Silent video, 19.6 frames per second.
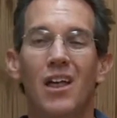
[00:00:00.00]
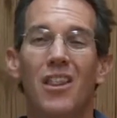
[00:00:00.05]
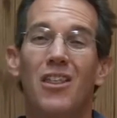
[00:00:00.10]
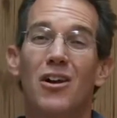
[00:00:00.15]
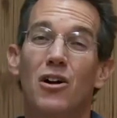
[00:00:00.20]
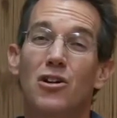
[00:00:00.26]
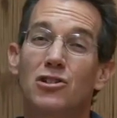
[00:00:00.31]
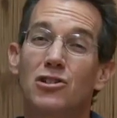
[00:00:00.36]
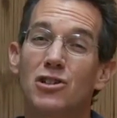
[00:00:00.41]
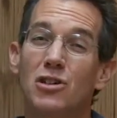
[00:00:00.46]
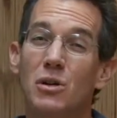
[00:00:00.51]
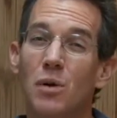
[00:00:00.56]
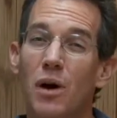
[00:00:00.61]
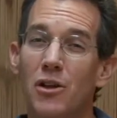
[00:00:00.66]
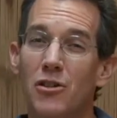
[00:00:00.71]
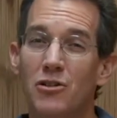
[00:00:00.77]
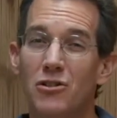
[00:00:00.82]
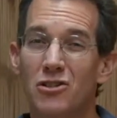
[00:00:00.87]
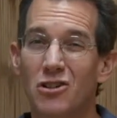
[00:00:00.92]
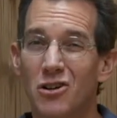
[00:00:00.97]
There are two
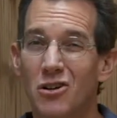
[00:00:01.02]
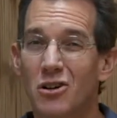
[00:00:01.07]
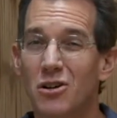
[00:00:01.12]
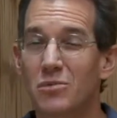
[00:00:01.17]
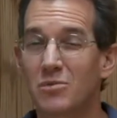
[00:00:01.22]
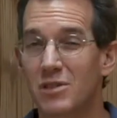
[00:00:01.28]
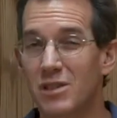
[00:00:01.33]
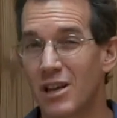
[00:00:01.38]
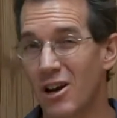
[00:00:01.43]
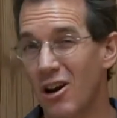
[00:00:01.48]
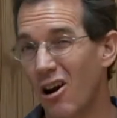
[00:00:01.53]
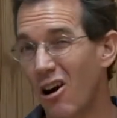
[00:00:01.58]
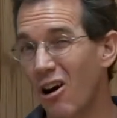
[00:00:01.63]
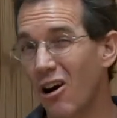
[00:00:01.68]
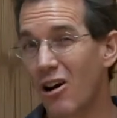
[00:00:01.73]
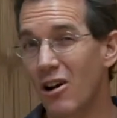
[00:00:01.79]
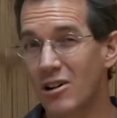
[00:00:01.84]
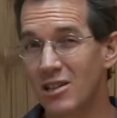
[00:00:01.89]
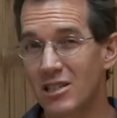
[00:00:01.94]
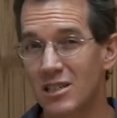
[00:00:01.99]
other terms that
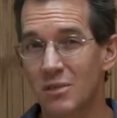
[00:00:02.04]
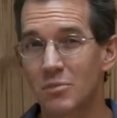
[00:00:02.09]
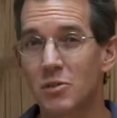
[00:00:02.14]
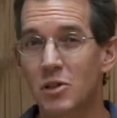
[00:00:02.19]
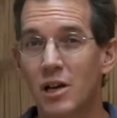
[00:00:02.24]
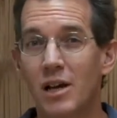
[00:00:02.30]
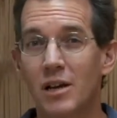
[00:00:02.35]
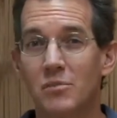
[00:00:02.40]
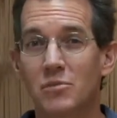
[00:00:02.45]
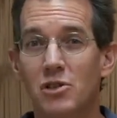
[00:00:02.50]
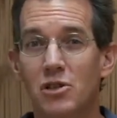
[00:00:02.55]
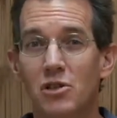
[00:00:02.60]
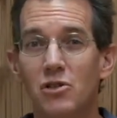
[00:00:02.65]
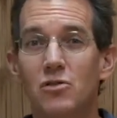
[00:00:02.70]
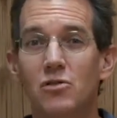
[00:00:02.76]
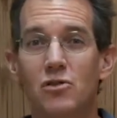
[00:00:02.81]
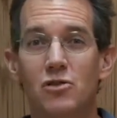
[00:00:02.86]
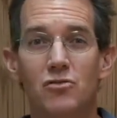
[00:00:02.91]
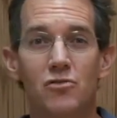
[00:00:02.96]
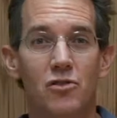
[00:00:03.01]
are sometimes
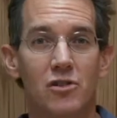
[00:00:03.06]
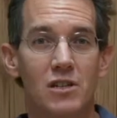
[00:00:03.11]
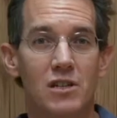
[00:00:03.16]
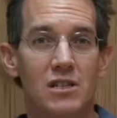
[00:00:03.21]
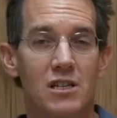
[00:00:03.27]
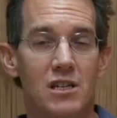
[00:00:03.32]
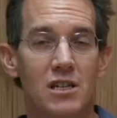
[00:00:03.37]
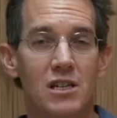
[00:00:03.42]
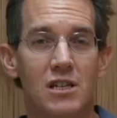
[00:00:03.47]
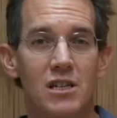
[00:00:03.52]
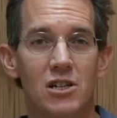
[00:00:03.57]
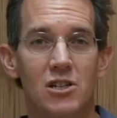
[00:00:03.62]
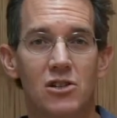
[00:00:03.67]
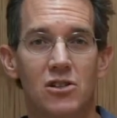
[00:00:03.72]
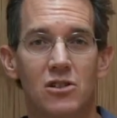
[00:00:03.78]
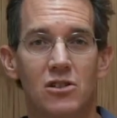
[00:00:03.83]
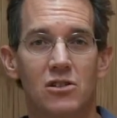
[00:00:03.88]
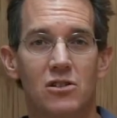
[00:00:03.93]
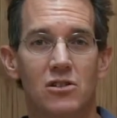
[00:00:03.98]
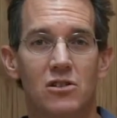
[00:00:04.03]
used for these
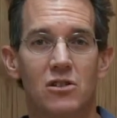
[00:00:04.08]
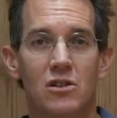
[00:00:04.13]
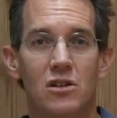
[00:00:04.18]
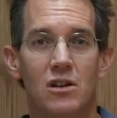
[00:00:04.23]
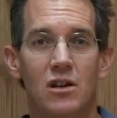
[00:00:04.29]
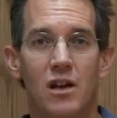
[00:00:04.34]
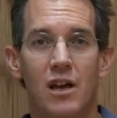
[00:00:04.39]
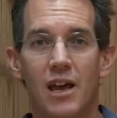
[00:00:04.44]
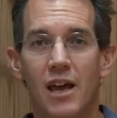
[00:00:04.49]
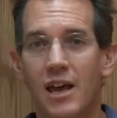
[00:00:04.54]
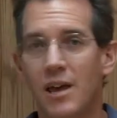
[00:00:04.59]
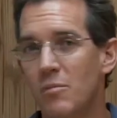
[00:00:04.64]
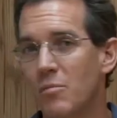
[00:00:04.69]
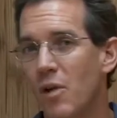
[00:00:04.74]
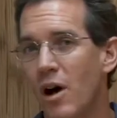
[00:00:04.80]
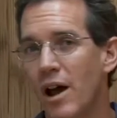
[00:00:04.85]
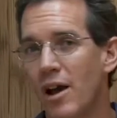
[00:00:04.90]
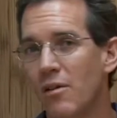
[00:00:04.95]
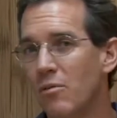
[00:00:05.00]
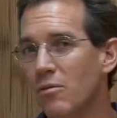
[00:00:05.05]
conditions. In
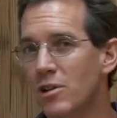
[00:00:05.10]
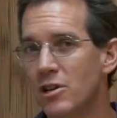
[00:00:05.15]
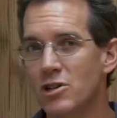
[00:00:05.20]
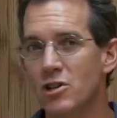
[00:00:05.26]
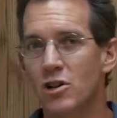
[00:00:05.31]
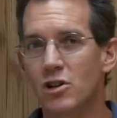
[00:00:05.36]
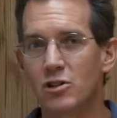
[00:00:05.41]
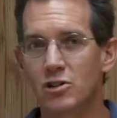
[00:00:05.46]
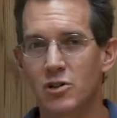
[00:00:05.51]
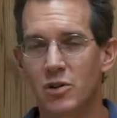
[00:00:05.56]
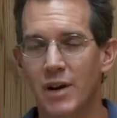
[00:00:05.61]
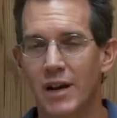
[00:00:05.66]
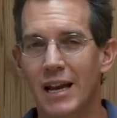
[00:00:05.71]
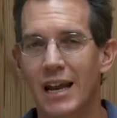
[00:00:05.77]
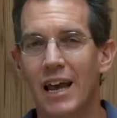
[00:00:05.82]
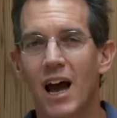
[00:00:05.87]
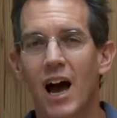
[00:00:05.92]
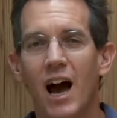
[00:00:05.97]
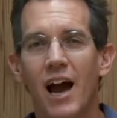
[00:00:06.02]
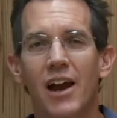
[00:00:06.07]
my original
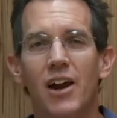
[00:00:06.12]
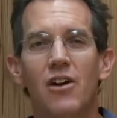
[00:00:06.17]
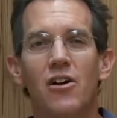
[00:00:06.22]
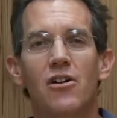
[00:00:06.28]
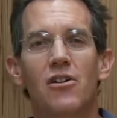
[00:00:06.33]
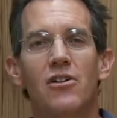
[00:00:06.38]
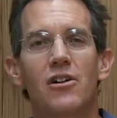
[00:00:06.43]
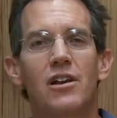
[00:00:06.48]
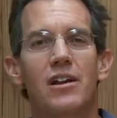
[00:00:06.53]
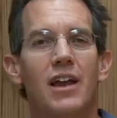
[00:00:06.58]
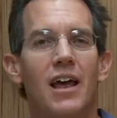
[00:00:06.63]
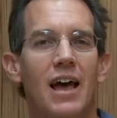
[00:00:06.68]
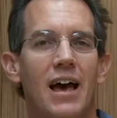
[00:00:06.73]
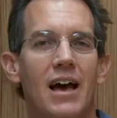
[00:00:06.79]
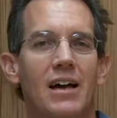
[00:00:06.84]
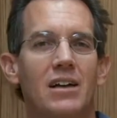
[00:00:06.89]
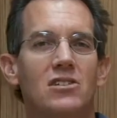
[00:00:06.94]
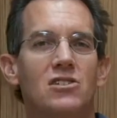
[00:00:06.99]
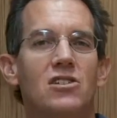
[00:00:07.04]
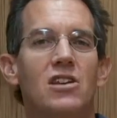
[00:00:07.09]
training, I heard it
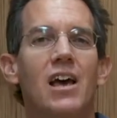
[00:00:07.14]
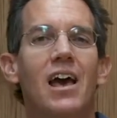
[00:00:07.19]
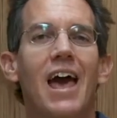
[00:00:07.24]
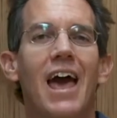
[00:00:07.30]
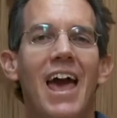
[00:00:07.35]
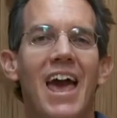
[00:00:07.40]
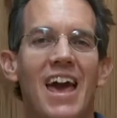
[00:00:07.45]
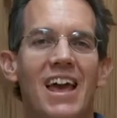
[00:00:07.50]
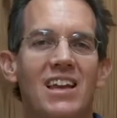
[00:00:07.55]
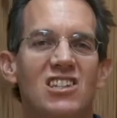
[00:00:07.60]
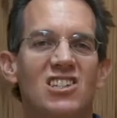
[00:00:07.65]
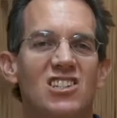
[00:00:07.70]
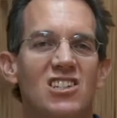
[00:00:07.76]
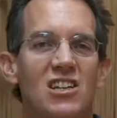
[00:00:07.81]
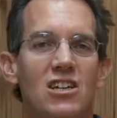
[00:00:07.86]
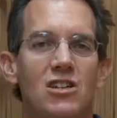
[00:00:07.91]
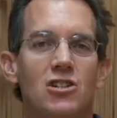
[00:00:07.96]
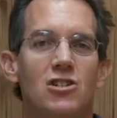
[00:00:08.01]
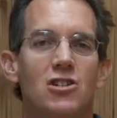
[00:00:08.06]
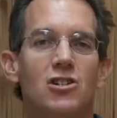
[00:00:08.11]
as
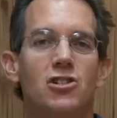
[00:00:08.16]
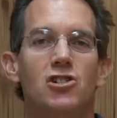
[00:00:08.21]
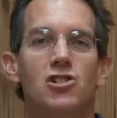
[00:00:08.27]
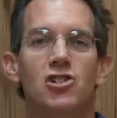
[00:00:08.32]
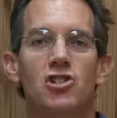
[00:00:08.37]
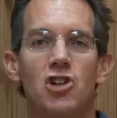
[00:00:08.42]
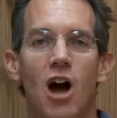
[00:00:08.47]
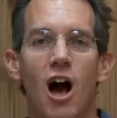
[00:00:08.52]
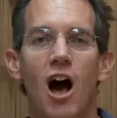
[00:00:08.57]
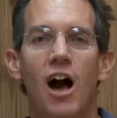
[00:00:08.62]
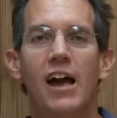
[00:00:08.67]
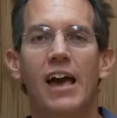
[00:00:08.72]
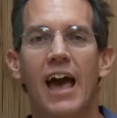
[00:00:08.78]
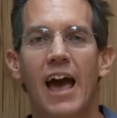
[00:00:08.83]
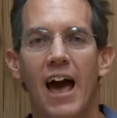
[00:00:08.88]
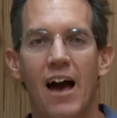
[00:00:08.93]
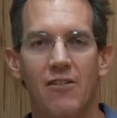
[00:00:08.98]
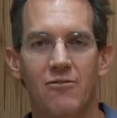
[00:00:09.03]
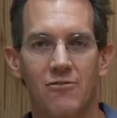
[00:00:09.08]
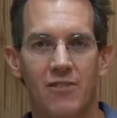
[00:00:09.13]
anesthesia shock
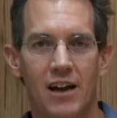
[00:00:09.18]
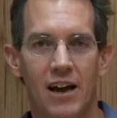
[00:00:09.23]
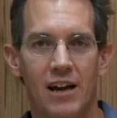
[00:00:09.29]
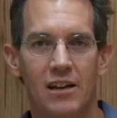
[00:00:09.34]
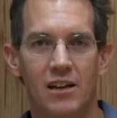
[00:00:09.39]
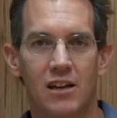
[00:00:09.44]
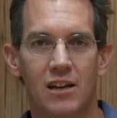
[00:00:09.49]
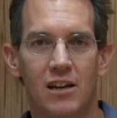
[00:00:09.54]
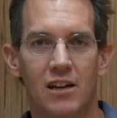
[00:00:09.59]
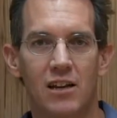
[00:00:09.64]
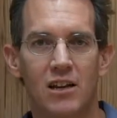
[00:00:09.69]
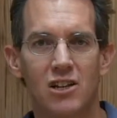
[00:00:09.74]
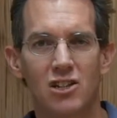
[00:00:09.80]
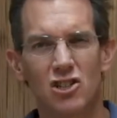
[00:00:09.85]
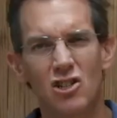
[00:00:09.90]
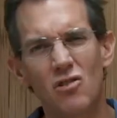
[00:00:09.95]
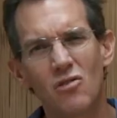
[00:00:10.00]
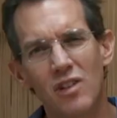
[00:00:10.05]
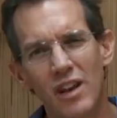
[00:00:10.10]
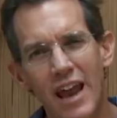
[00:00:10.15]
affect.
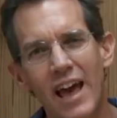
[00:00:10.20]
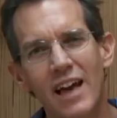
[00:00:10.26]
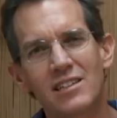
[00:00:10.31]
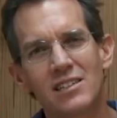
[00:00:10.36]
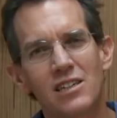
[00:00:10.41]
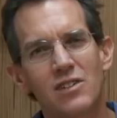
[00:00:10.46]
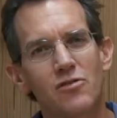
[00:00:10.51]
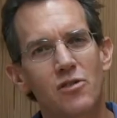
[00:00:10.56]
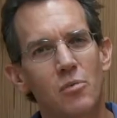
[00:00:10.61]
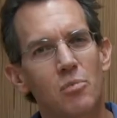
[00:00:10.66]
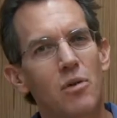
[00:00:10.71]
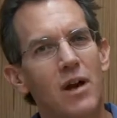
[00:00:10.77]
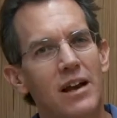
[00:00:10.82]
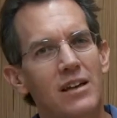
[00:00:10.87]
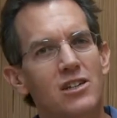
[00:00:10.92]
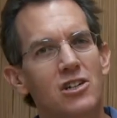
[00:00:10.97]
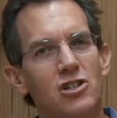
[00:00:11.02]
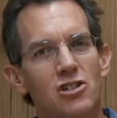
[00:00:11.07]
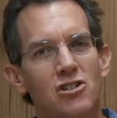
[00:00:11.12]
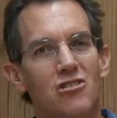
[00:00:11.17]
So you can ask if the
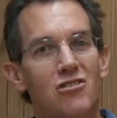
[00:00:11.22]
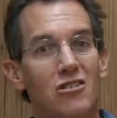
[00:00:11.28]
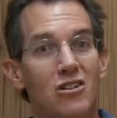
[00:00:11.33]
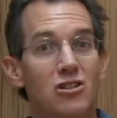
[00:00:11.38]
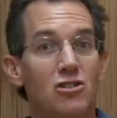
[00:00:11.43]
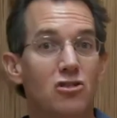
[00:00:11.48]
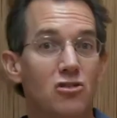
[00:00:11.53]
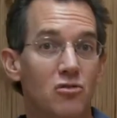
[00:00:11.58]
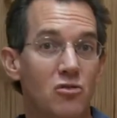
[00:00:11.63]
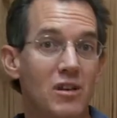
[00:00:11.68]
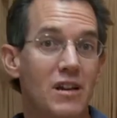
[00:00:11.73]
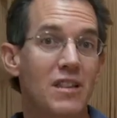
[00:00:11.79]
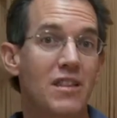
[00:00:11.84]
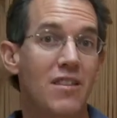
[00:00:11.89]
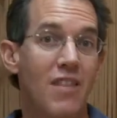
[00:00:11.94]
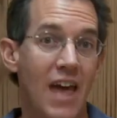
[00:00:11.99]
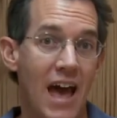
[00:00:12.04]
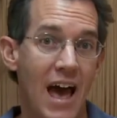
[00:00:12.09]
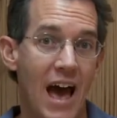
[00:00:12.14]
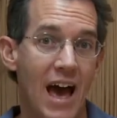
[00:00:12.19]
practitioner can
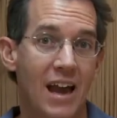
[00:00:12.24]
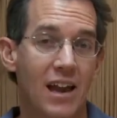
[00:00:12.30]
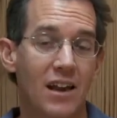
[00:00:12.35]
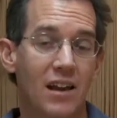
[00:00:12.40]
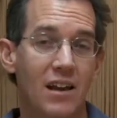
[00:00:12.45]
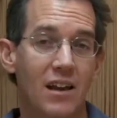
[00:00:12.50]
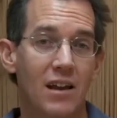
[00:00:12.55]
treat that.